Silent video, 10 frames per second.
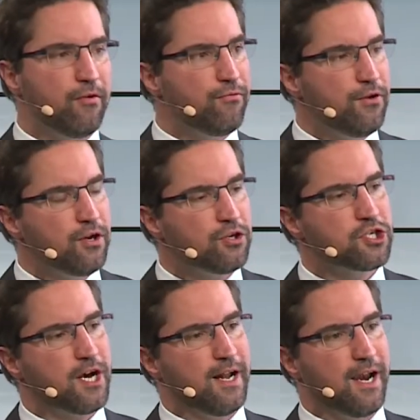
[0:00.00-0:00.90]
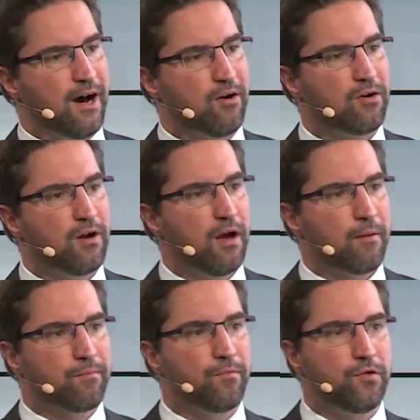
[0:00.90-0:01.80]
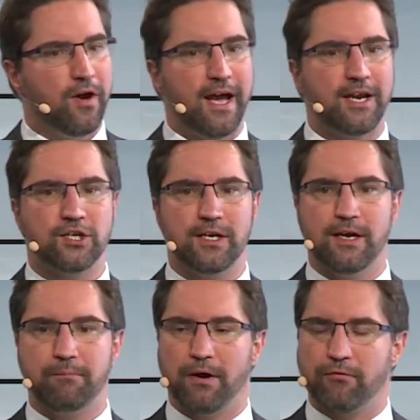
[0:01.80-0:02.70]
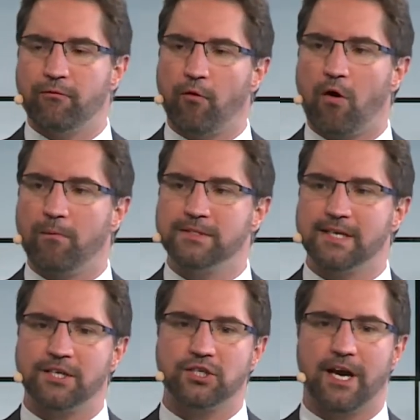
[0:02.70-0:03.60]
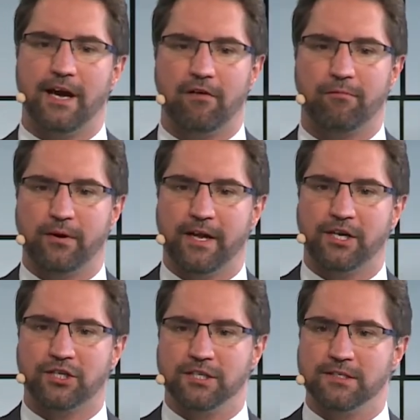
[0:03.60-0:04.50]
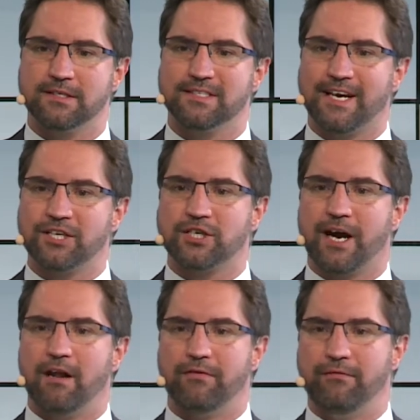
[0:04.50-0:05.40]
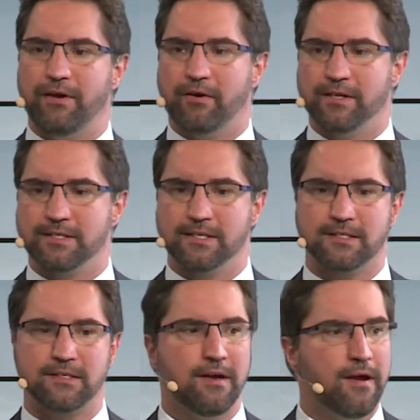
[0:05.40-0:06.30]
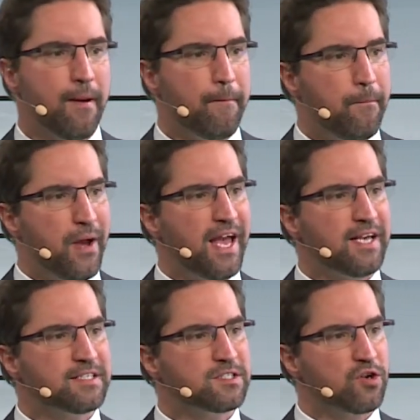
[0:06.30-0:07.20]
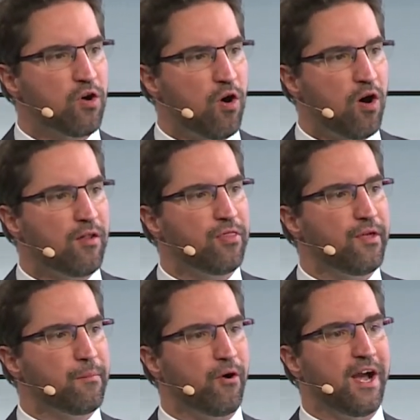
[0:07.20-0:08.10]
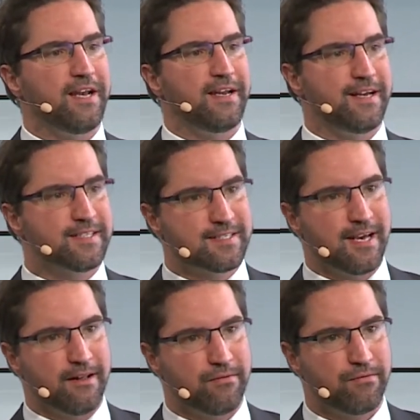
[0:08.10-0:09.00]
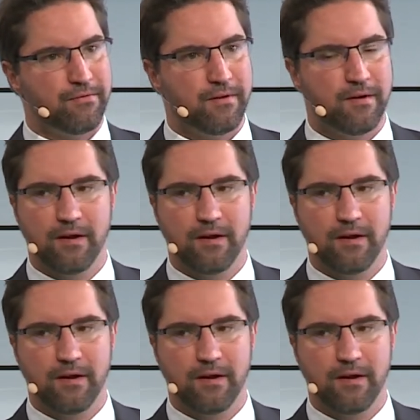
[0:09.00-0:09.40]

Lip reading: the future allow to actually perform such kind of predictions, such kind of inferences, based on the brain itself.